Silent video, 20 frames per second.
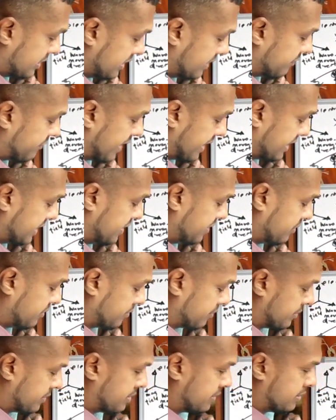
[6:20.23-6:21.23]

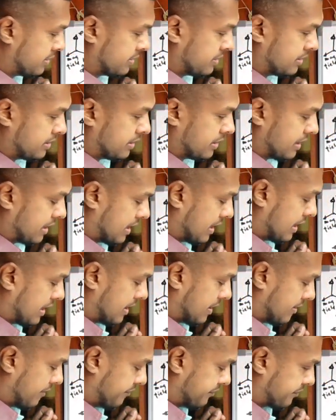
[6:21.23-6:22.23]
vacuum.
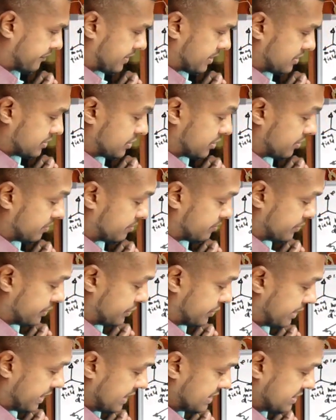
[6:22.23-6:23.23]
So
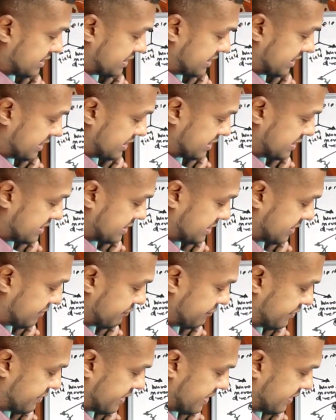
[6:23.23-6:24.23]
you can see this is a
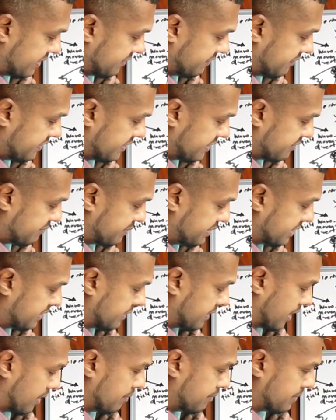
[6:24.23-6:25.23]
very big
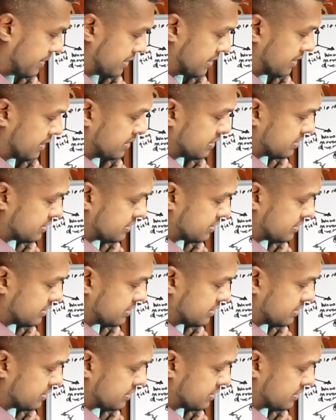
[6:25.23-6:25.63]
number.